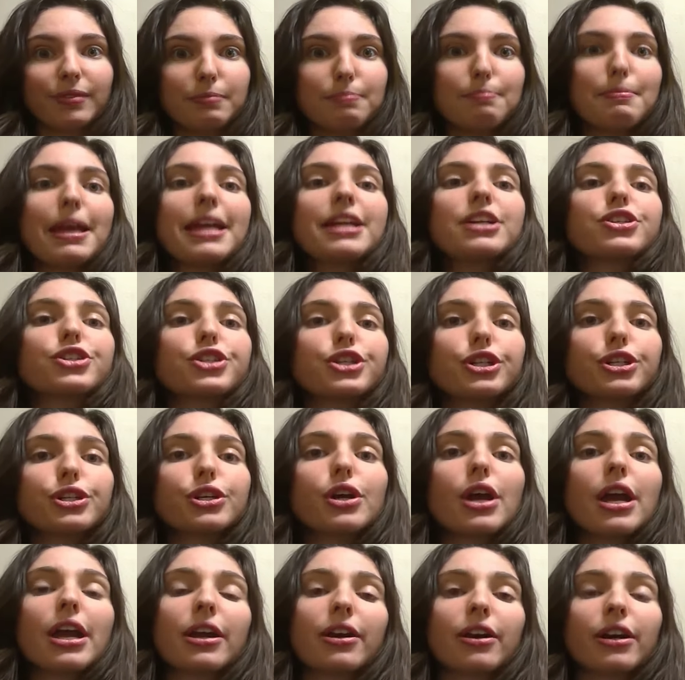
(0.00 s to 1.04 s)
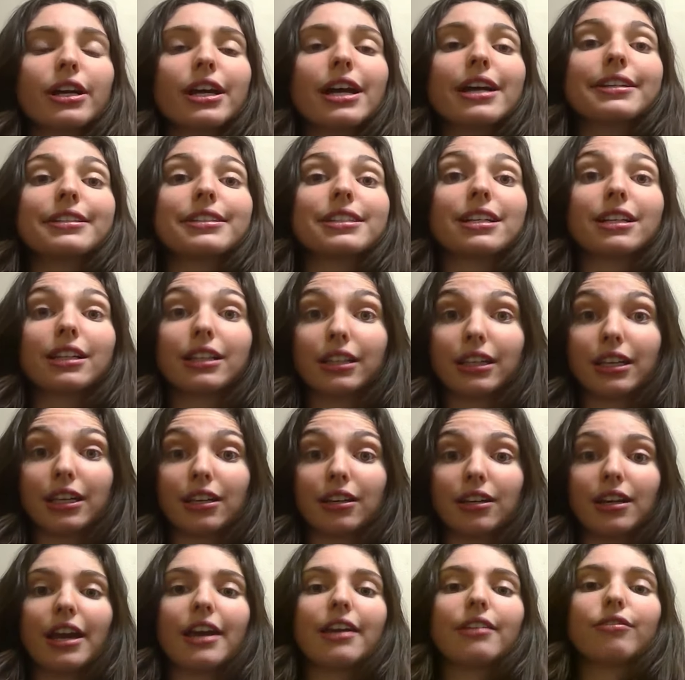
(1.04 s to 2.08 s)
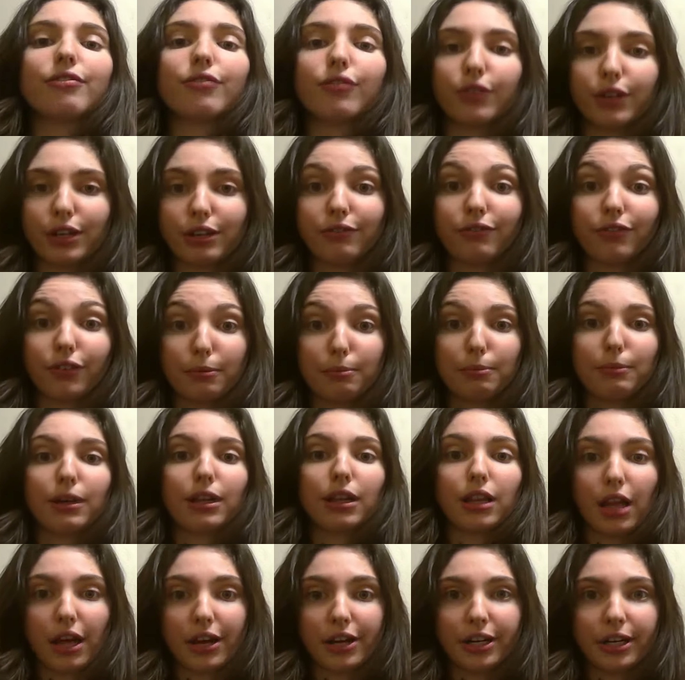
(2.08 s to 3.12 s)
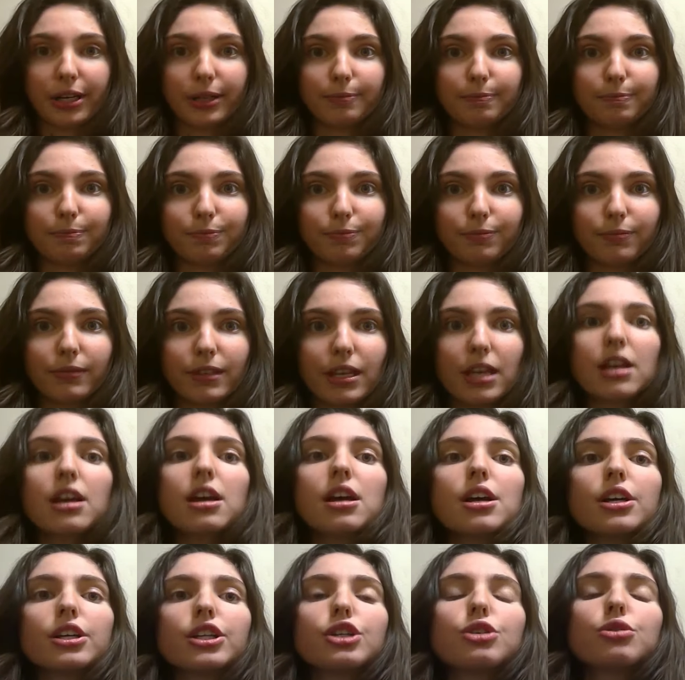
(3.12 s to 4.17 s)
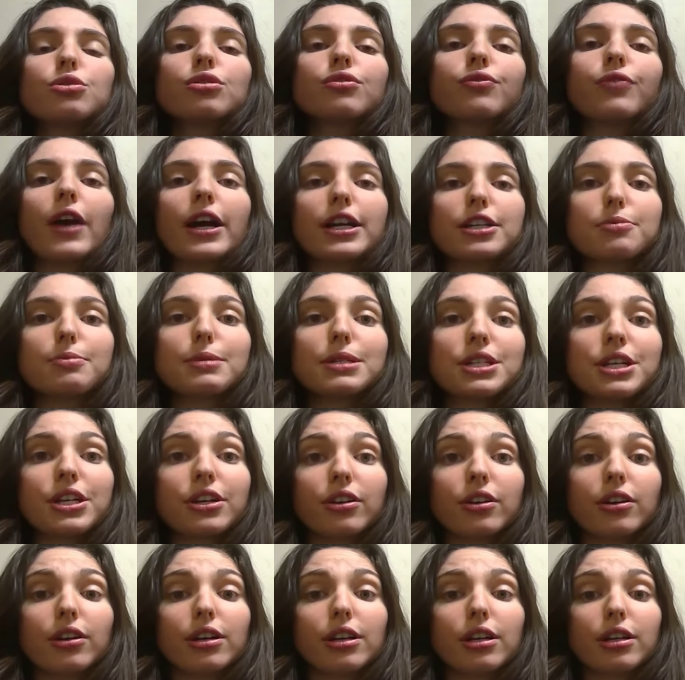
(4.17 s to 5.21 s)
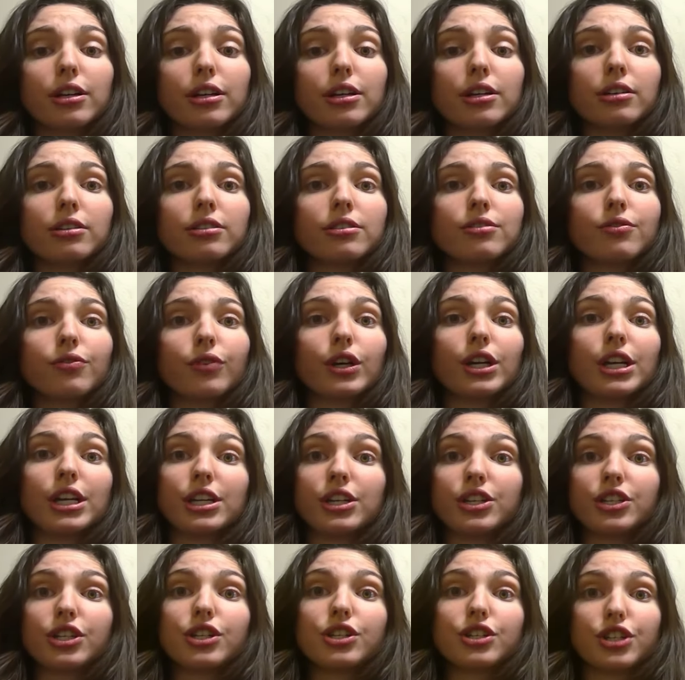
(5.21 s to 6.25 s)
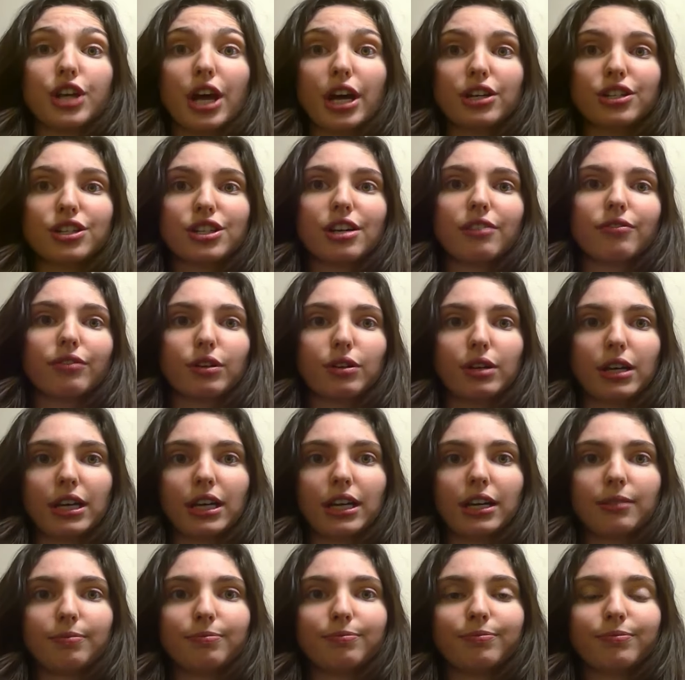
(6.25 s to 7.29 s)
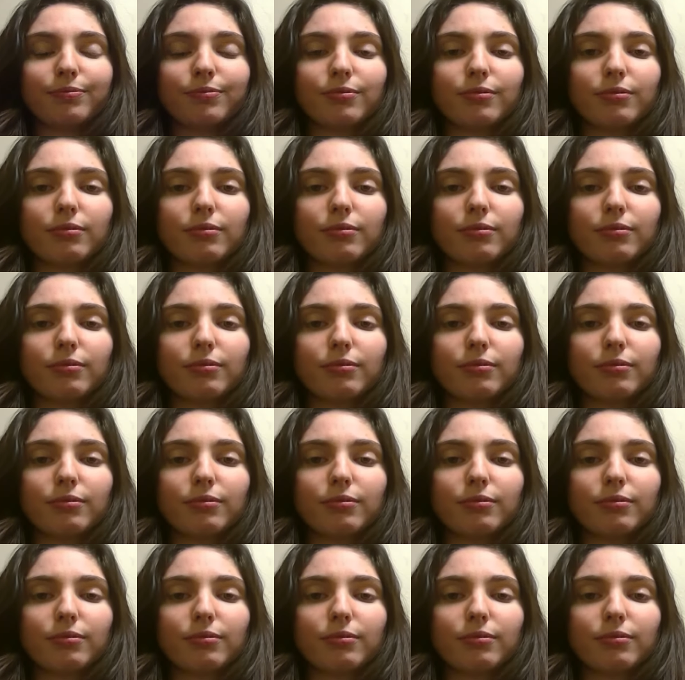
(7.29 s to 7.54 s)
Make sure your area is clean and free from clutter. Use fresh materials for each injection if you can.